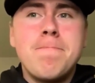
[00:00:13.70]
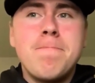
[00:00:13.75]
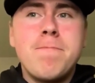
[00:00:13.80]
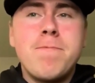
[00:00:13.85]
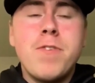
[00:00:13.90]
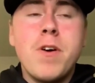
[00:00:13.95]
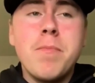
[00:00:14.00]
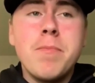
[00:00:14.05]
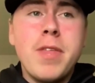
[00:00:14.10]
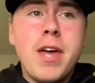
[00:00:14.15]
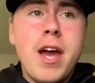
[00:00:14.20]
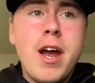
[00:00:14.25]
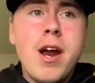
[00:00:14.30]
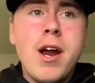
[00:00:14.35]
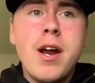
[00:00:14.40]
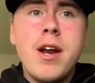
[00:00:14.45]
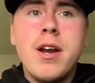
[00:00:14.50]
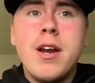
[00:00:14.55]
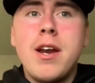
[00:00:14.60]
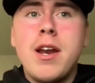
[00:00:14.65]
from
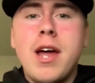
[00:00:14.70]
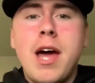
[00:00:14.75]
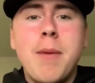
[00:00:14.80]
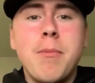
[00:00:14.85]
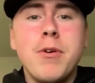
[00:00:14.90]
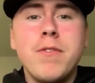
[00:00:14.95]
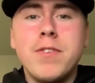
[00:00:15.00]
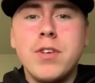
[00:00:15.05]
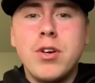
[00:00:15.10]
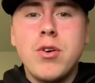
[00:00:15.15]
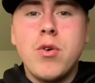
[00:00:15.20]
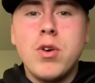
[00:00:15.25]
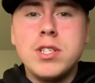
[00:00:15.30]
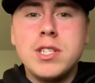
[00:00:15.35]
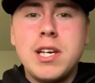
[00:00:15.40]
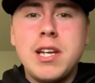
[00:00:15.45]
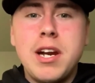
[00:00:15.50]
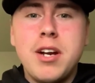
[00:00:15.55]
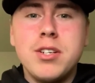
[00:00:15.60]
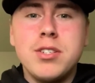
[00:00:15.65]
there, I moved to
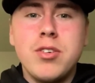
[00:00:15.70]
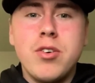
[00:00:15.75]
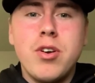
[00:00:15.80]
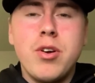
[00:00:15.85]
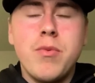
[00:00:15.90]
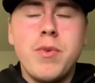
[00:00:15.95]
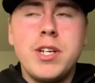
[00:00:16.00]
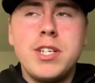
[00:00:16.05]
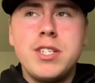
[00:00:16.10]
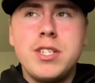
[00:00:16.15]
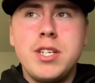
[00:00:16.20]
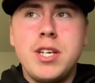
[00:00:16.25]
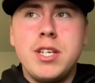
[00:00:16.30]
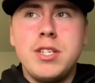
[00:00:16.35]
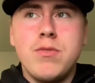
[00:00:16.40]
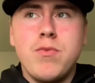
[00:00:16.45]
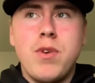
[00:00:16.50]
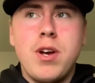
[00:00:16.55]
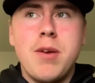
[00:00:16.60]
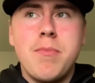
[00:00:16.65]
Quartzsite, Arizona, which
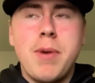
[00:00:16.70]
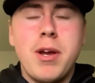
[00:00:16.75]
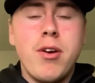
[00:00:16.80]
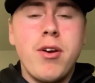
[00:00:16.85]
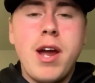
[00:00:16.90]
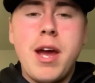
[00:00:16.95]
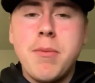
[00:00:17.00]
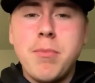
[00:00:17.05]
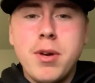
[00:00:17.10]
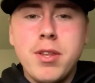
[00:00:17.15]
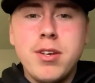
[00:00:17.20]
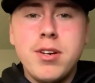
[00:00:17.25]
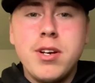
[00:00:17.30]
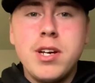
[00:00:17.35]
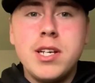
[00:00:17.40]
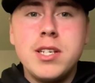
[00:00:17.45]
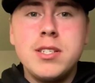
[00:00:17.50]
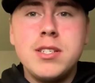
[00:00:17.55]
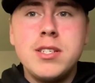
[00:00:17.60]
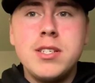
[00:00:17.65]
is where my grandmother
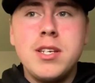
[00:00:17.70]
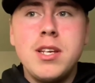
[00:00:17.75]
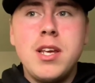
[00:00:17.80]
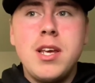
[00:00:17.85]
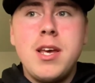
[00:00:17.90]
is.